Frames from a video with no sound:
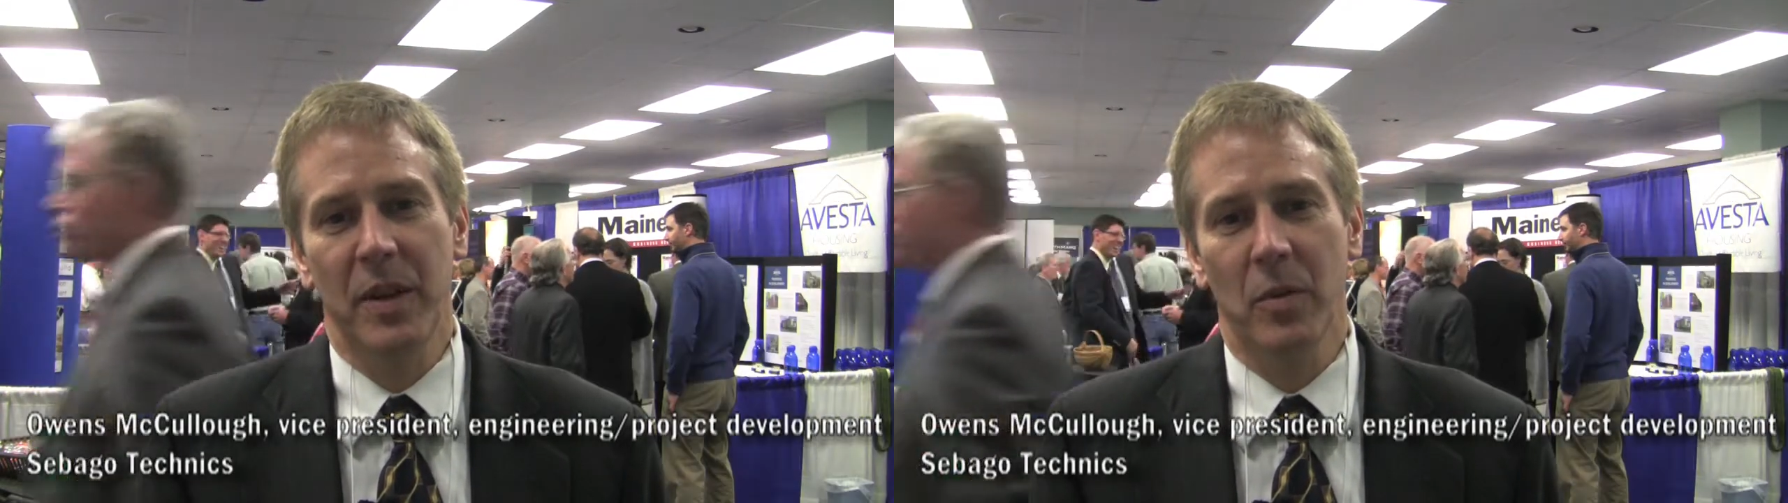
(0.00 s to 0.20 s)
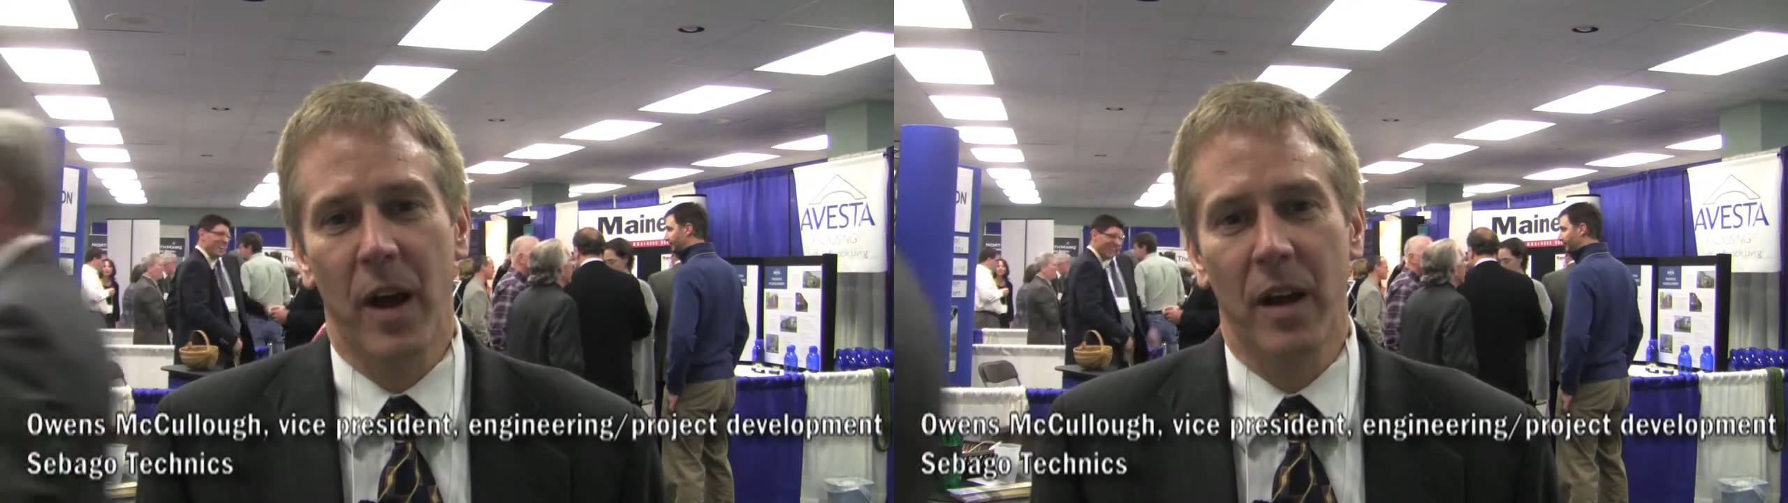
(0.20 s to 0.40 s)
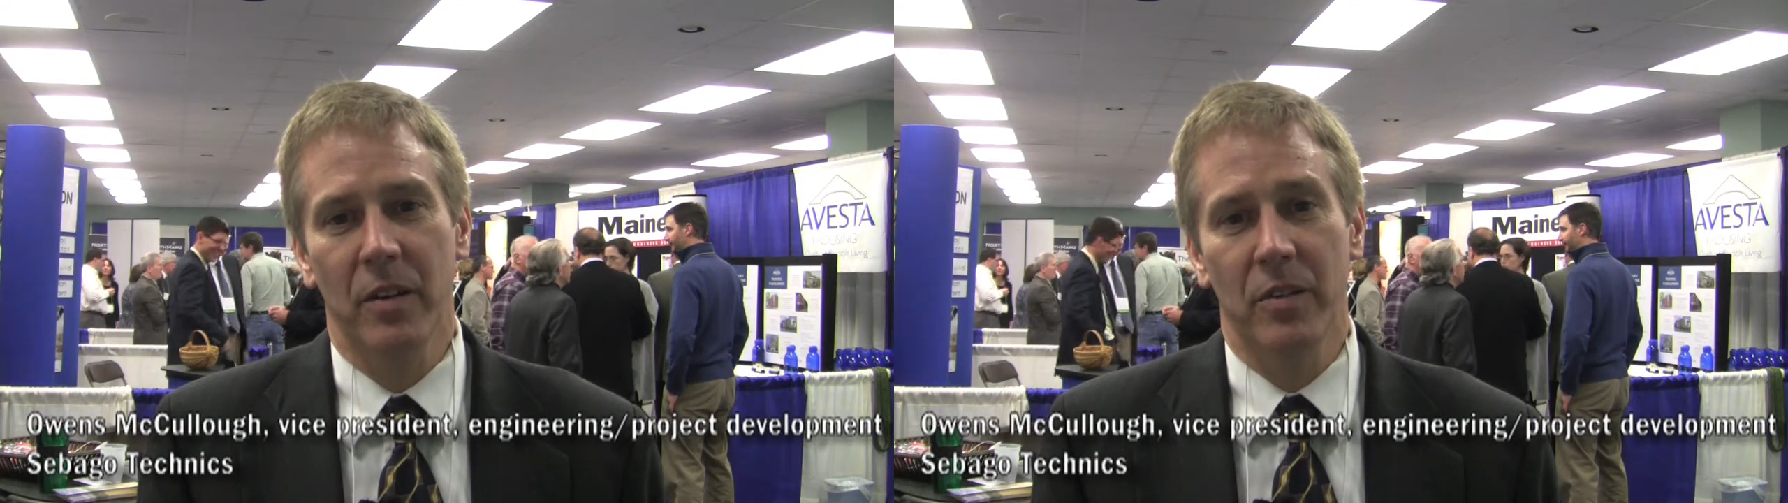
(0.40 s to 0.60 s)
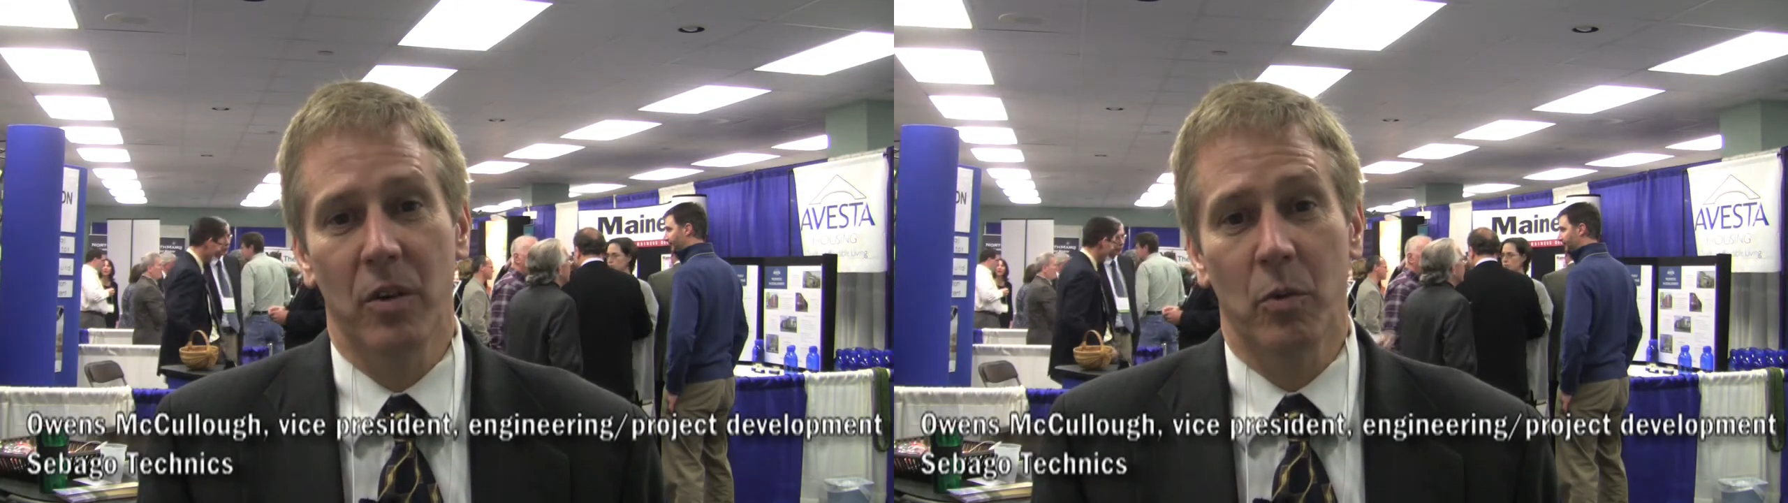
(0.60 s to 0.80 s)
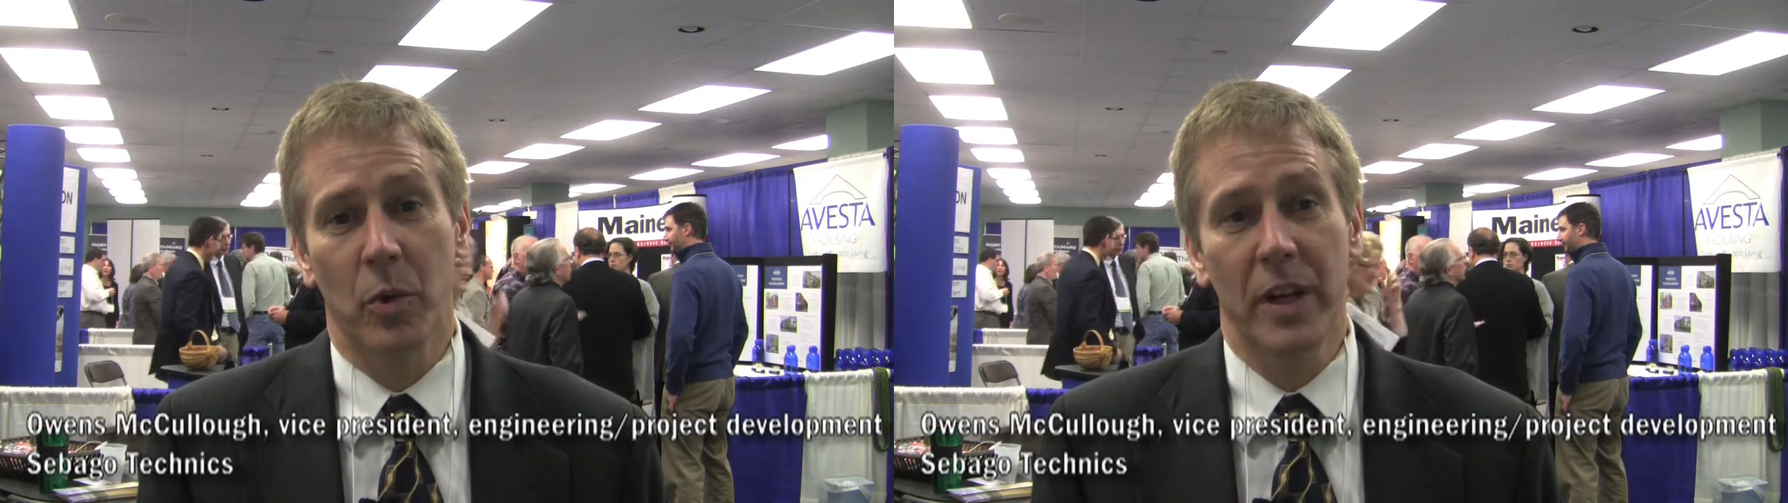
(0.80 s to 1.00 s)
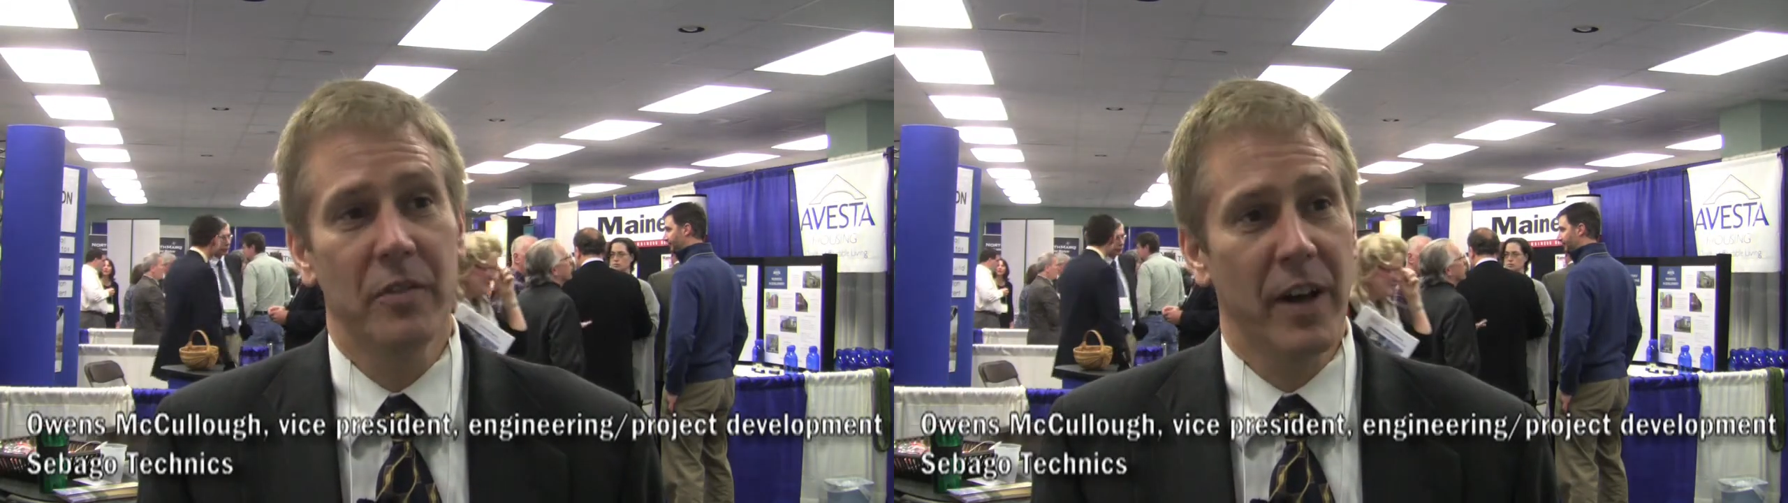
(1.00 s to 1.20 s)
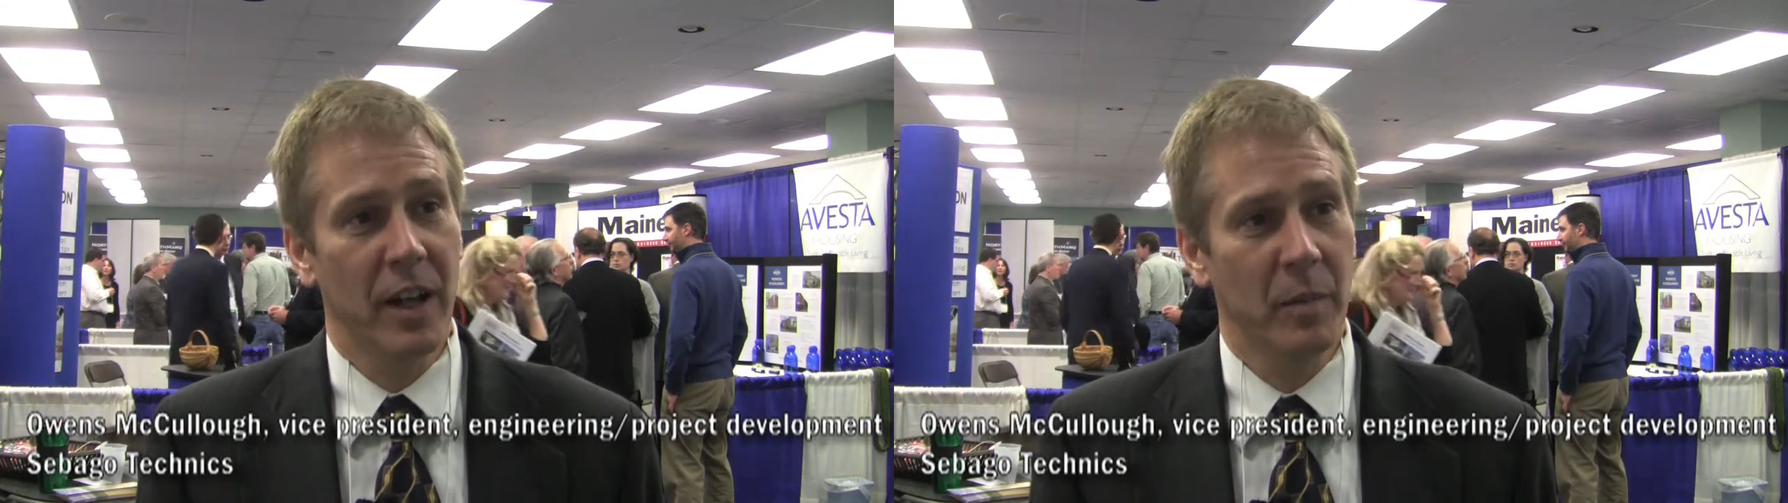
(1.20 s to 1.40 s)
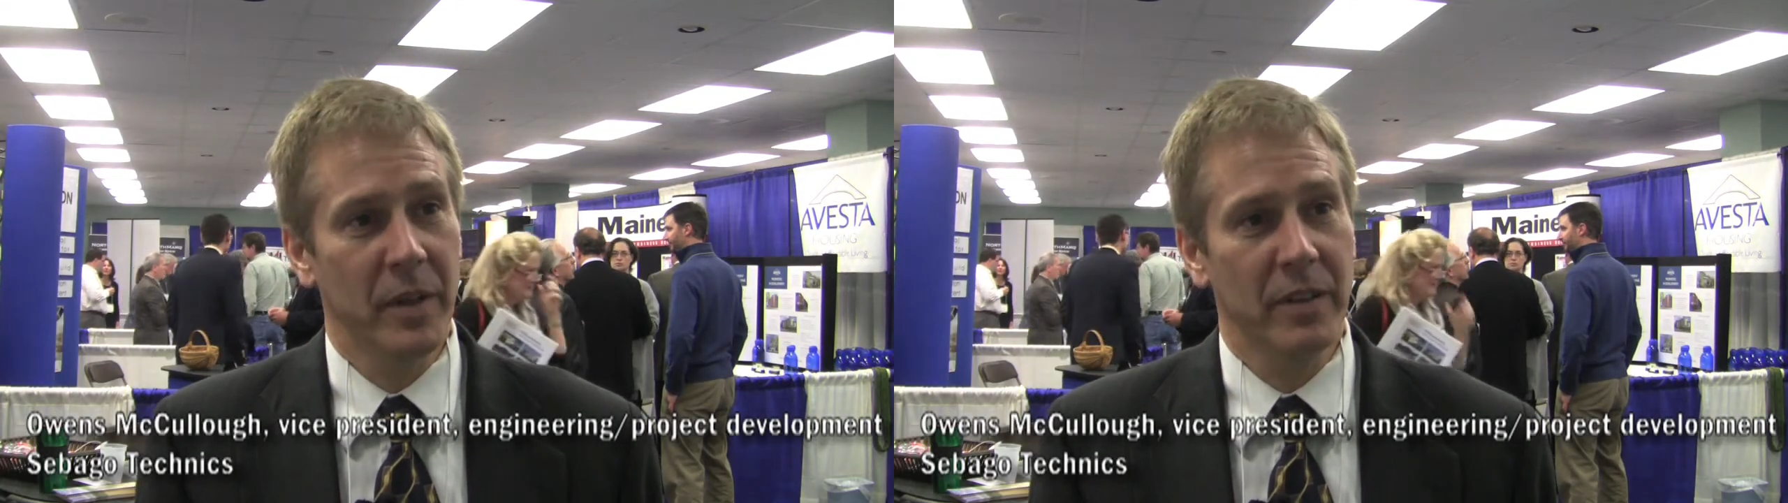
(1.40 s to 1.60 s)
around
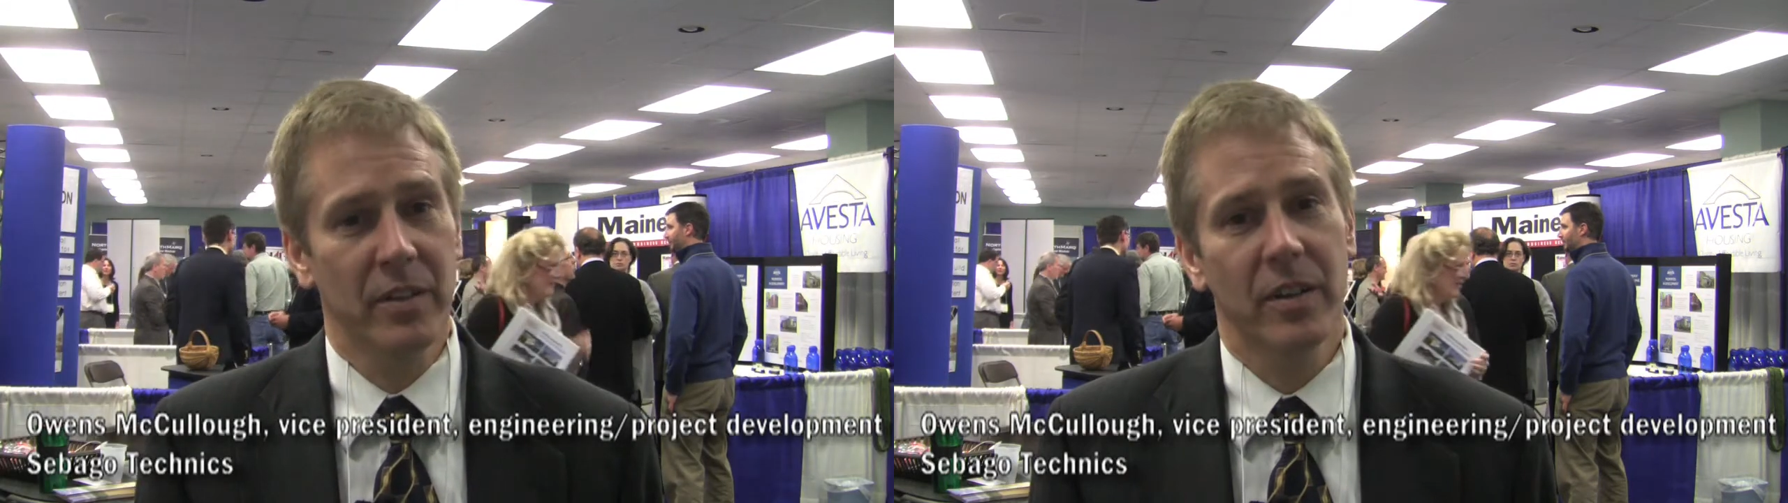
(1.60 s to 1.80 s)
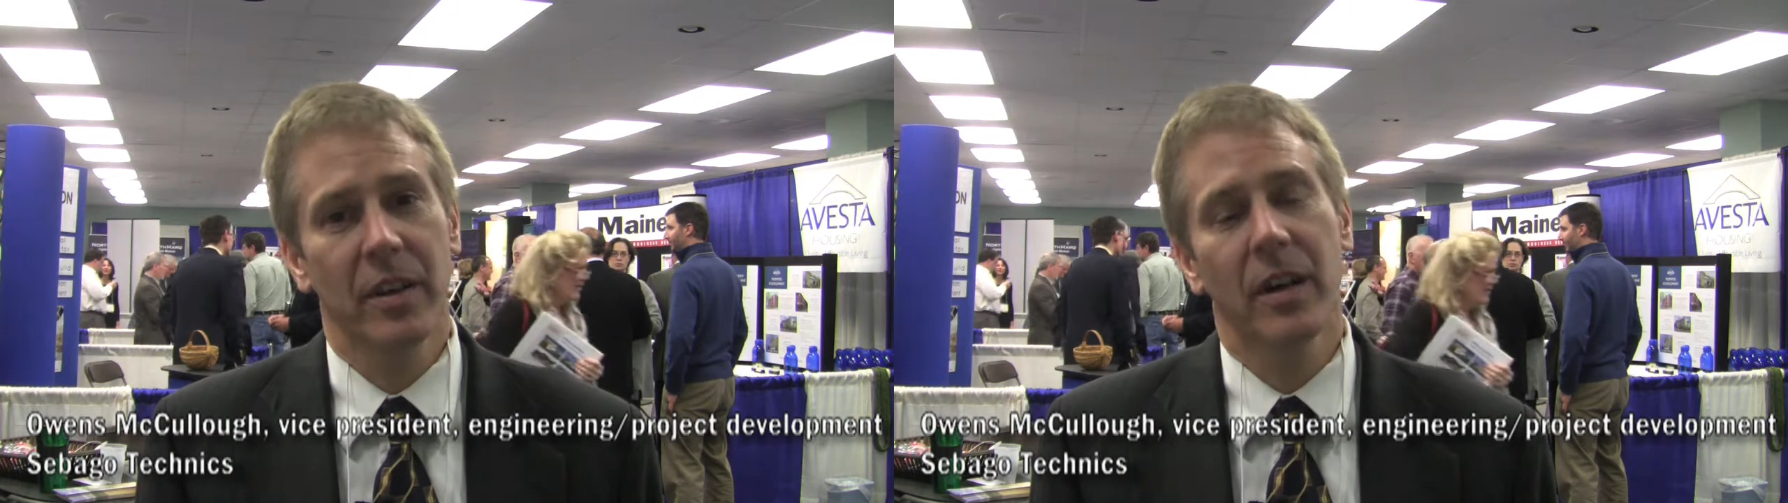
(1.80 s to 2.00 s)
redevelopment,